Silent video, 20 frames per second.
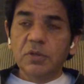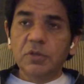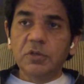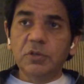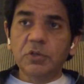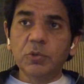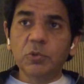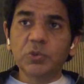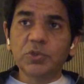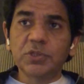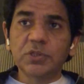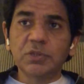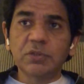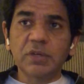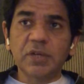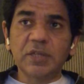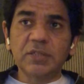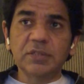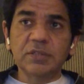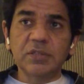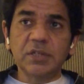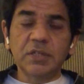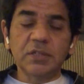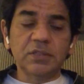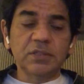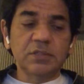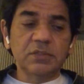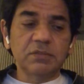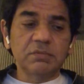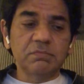used in
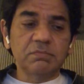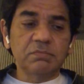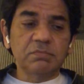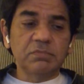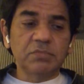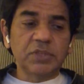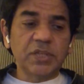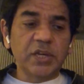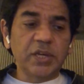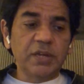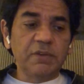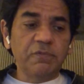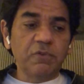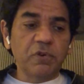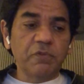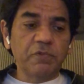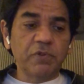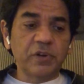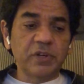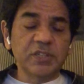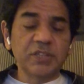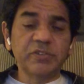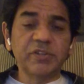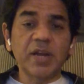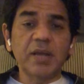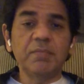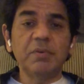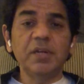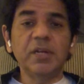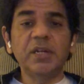his theory for
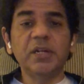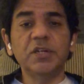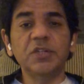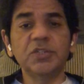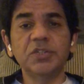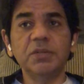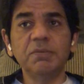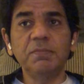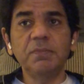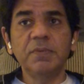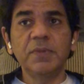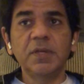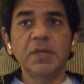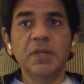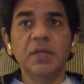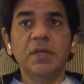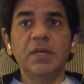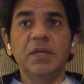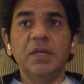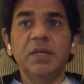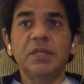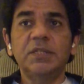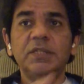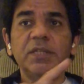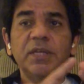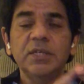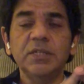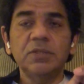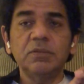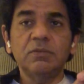describing leadership. He
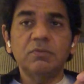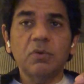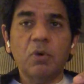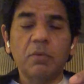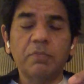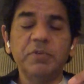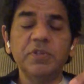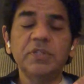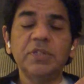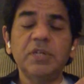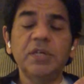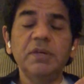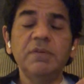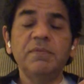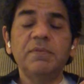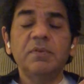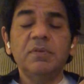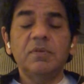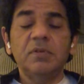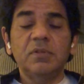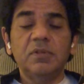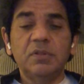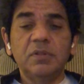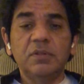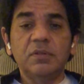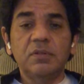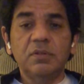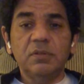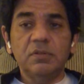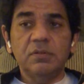says, obviously,
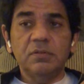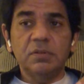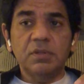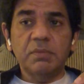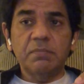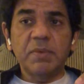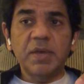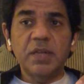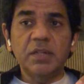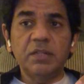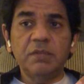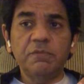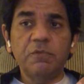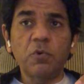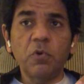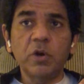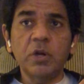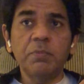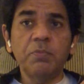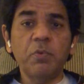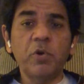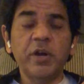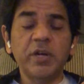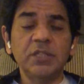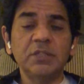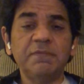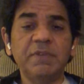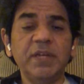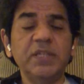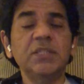the focal point
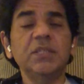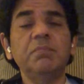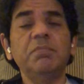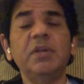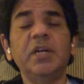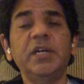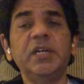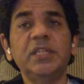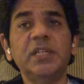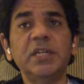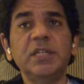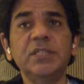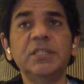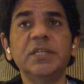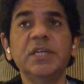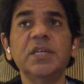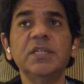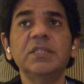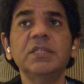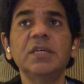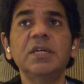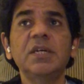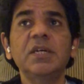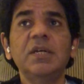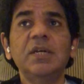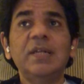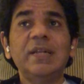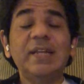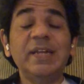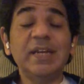is flexibility. Then he says,
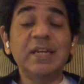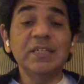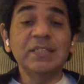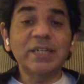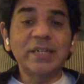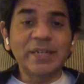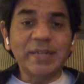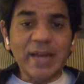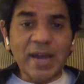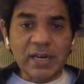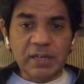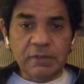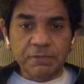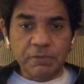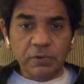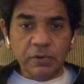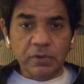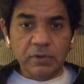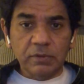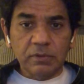leaders are tactful.